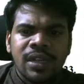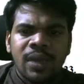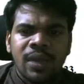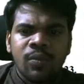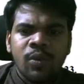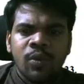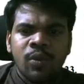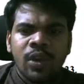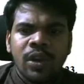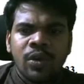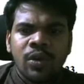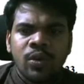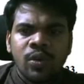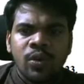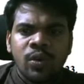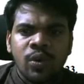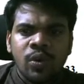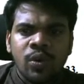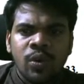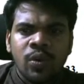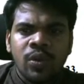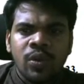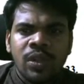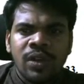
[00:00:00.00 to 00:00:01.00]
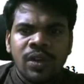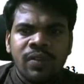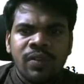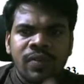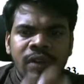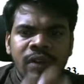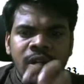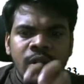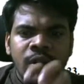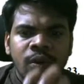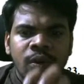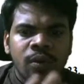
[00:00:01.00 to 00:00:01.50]
I'm going to show you that
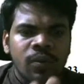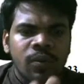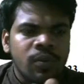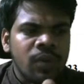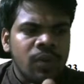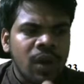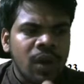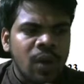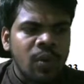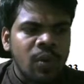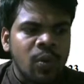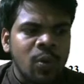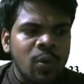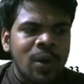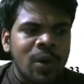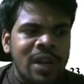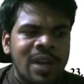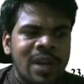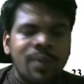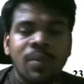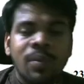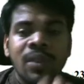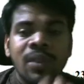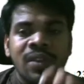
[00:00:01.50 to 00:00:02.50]
video how to attempt